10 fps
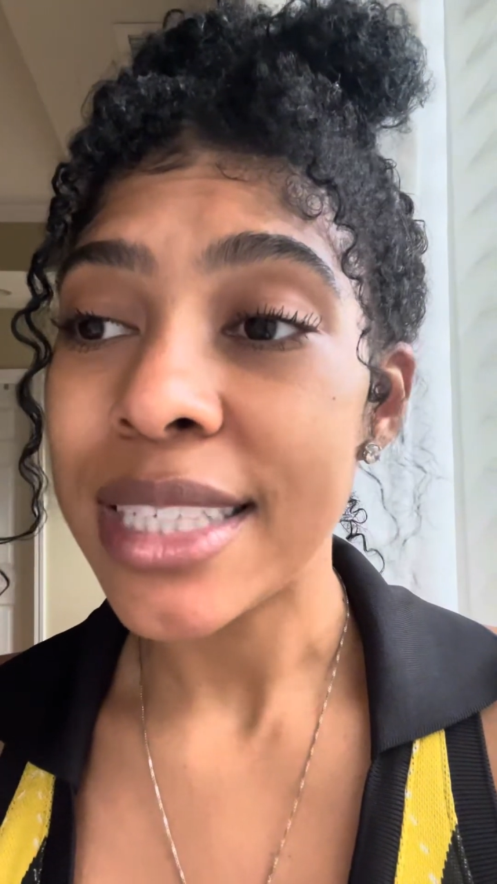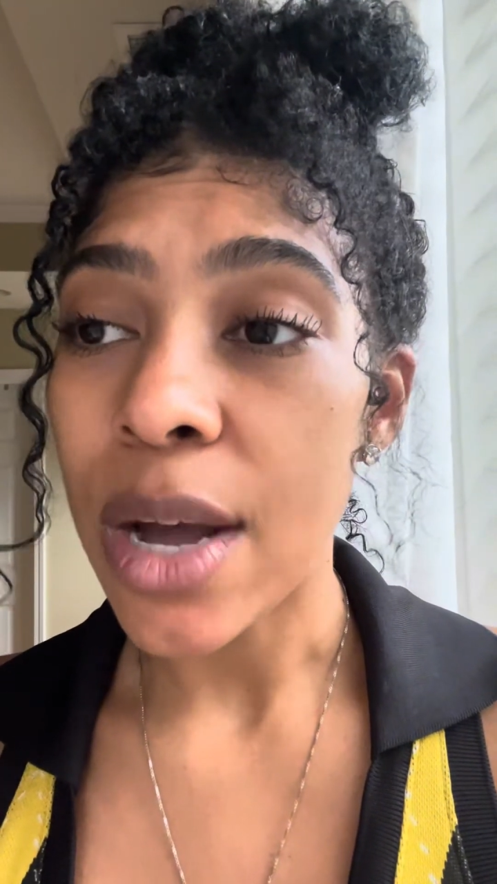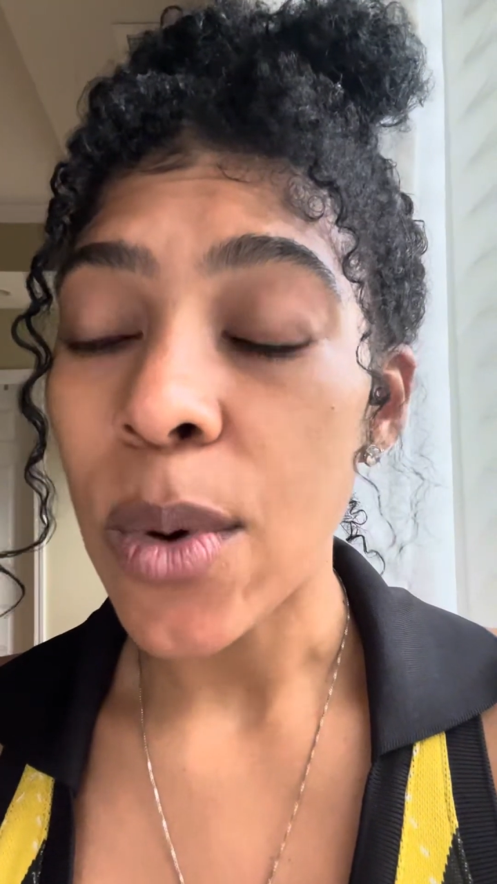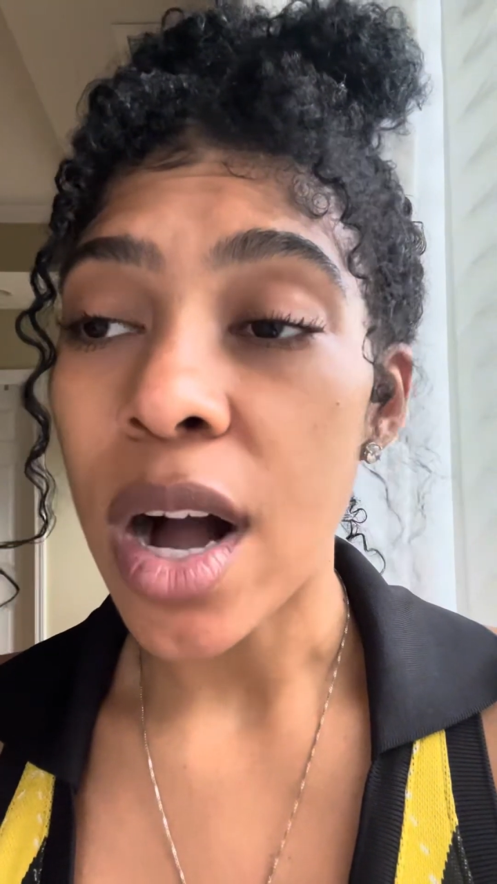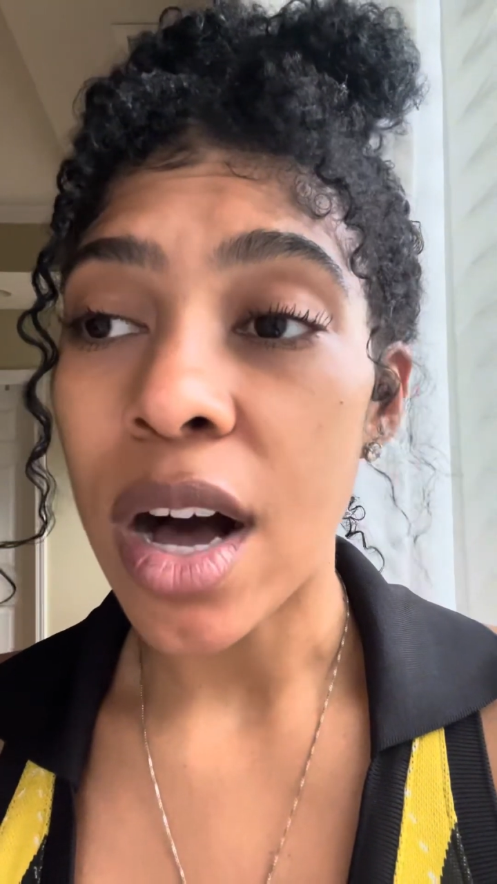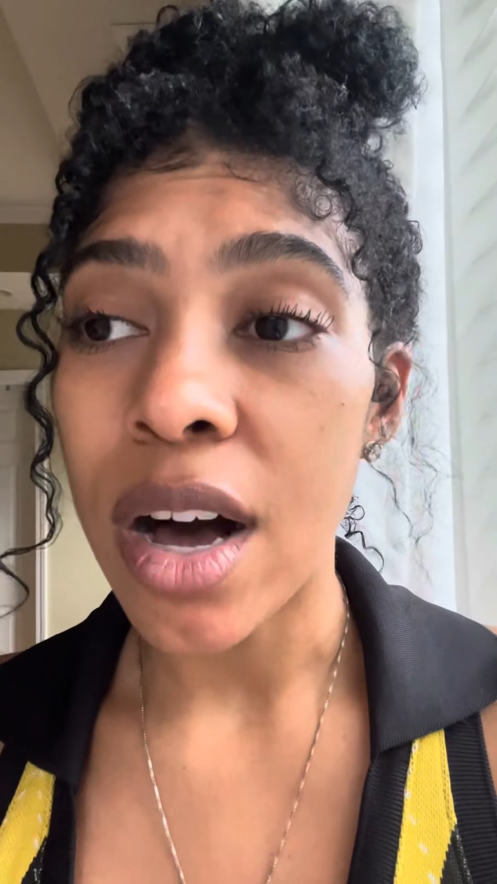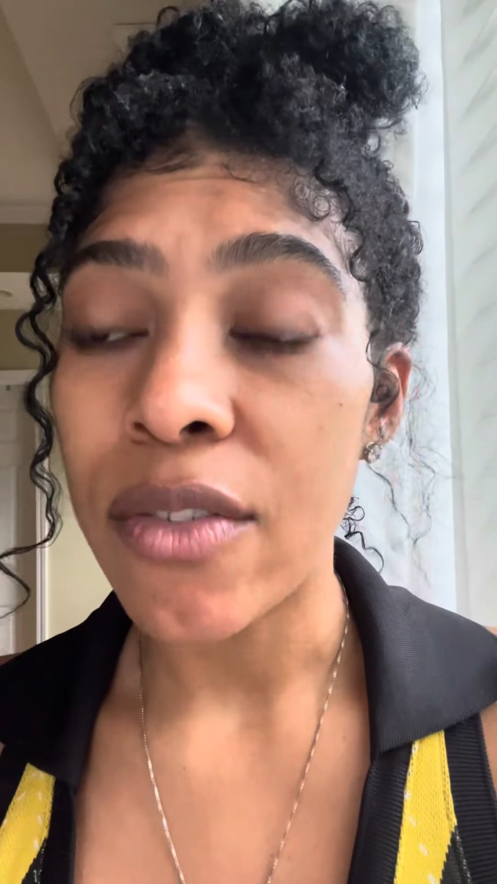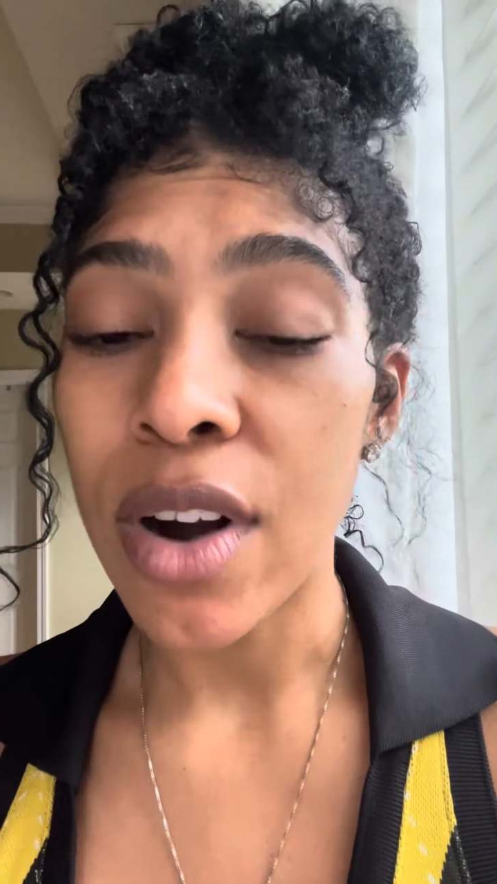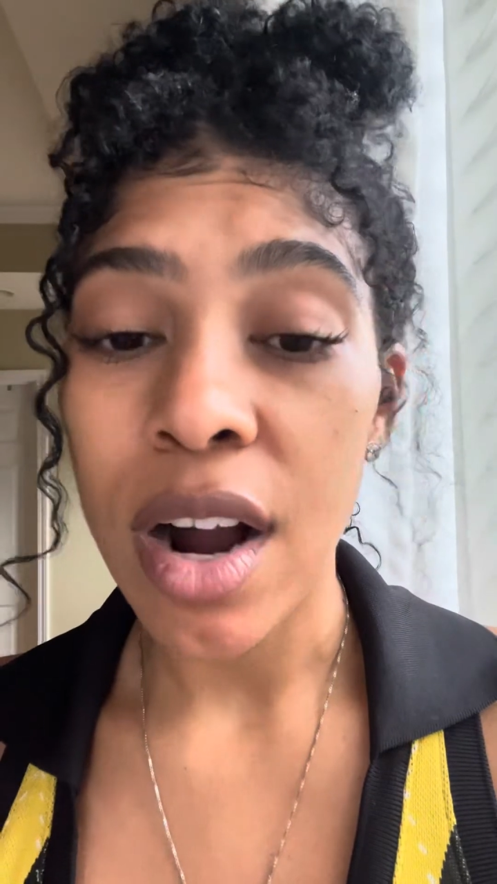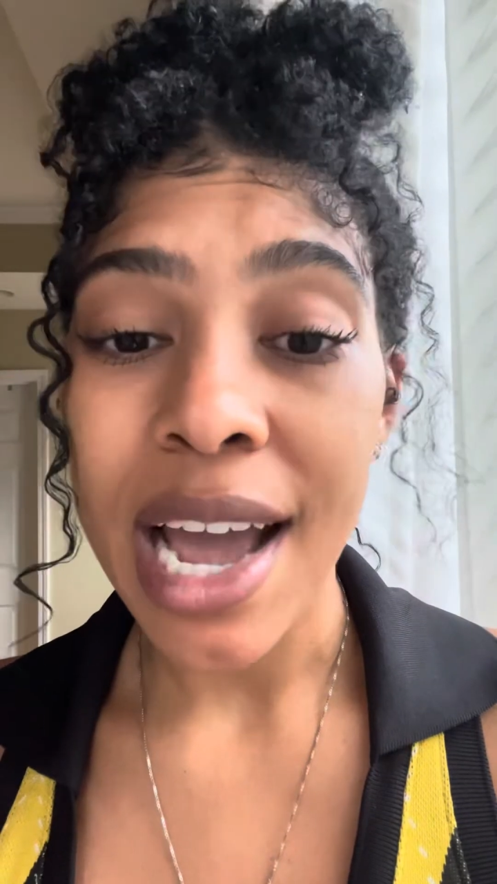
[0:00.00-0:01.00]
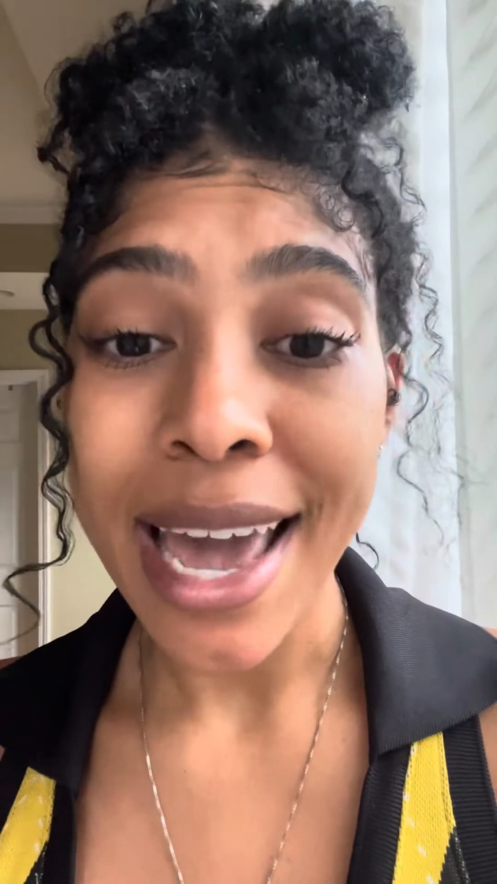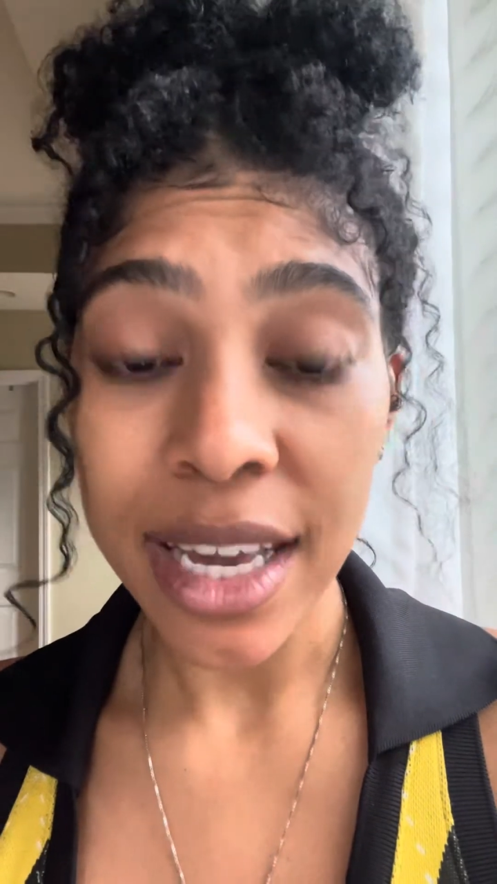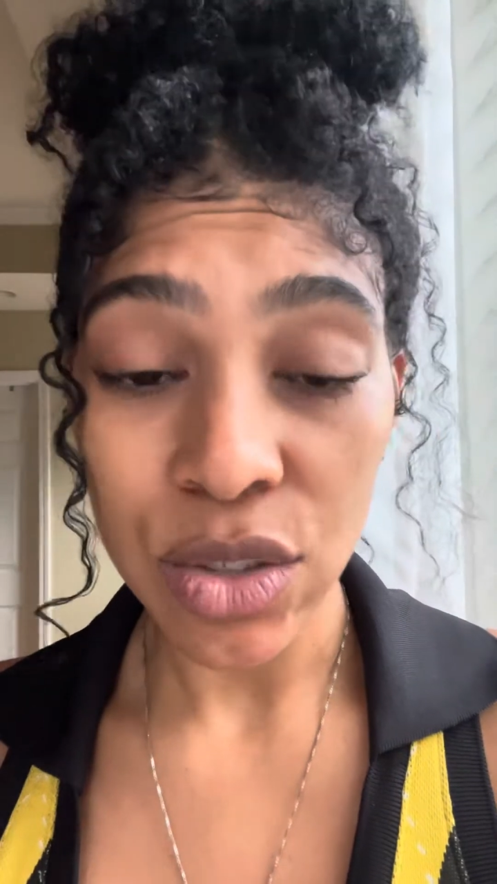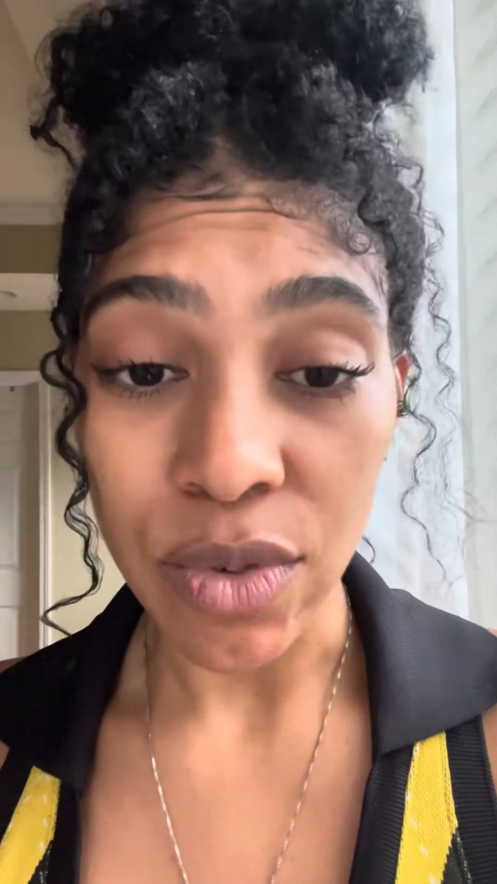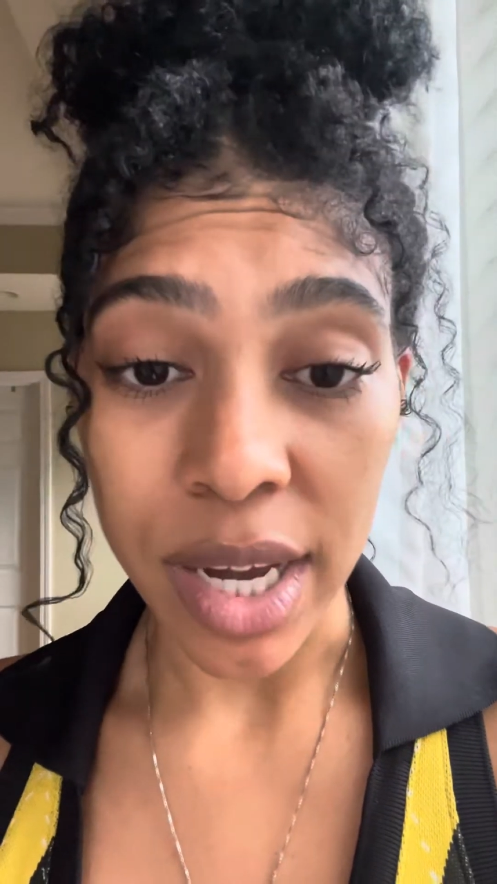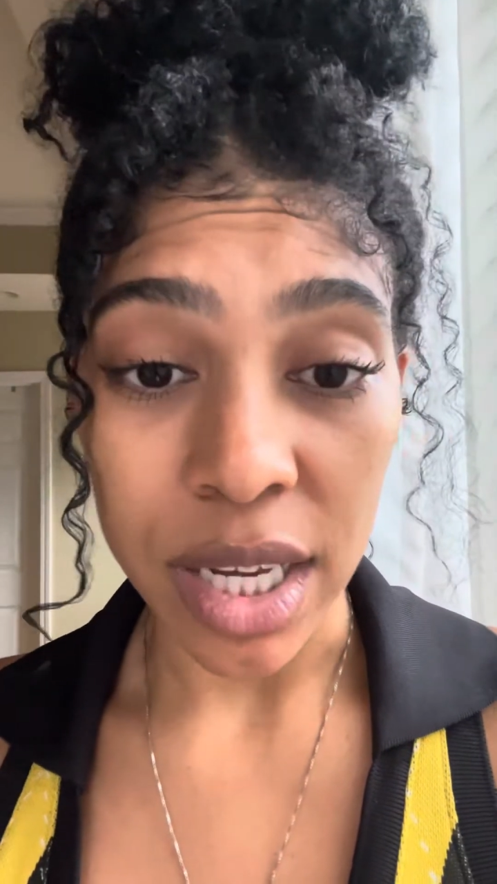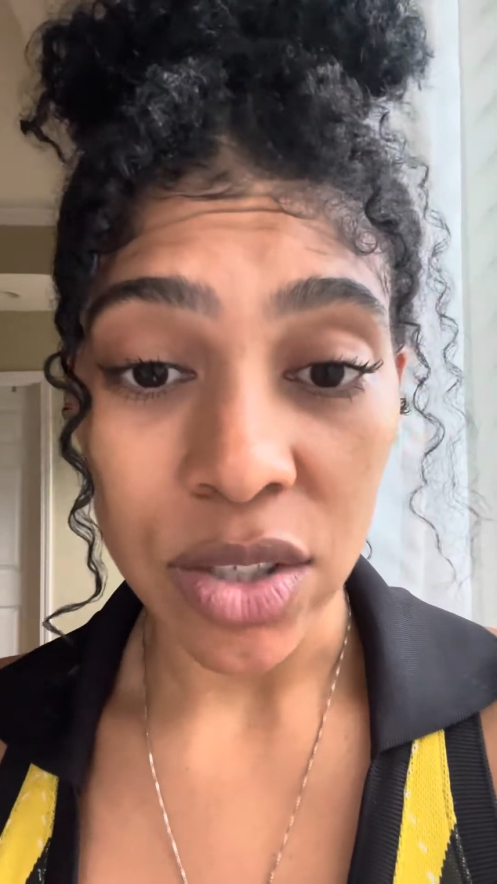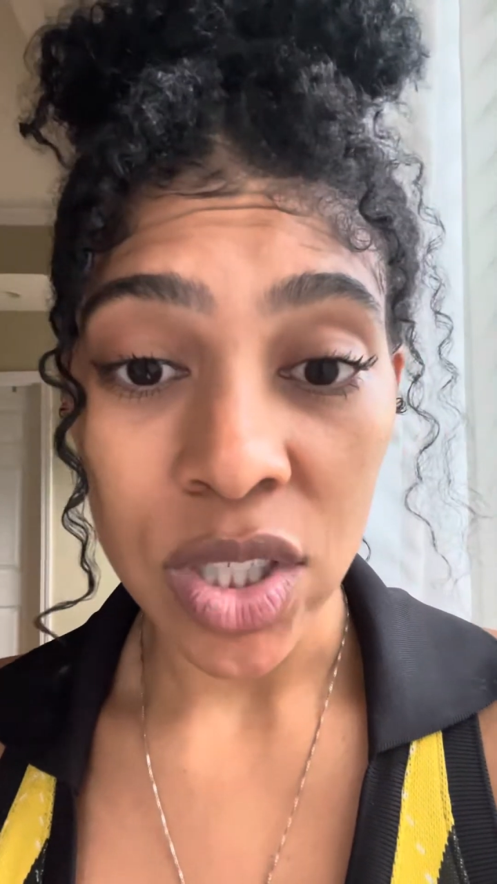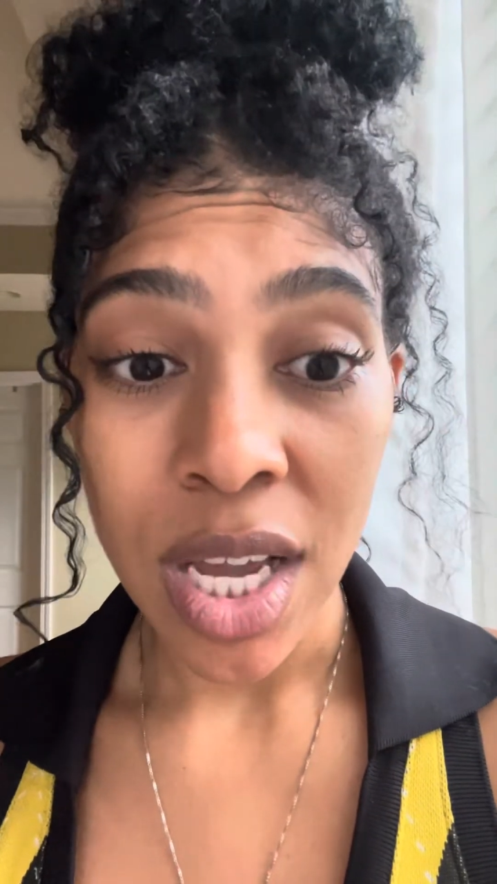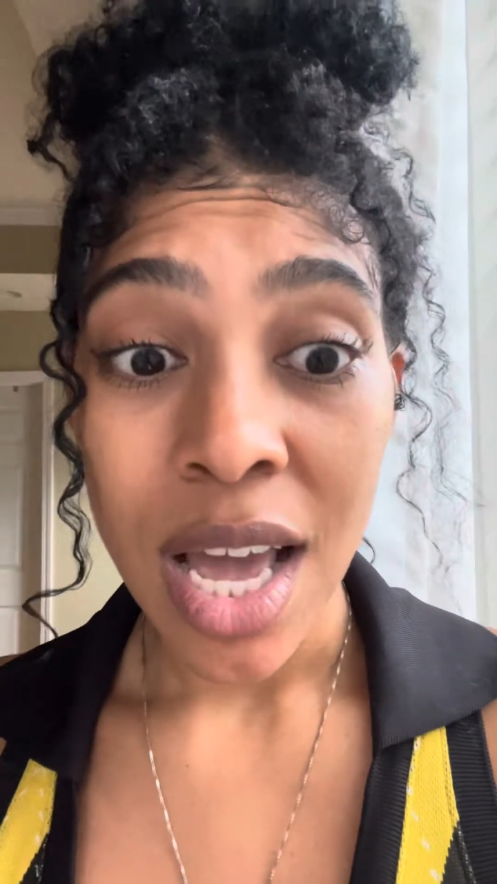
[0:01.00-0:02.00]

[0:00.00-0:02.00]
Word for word: that were of her age range.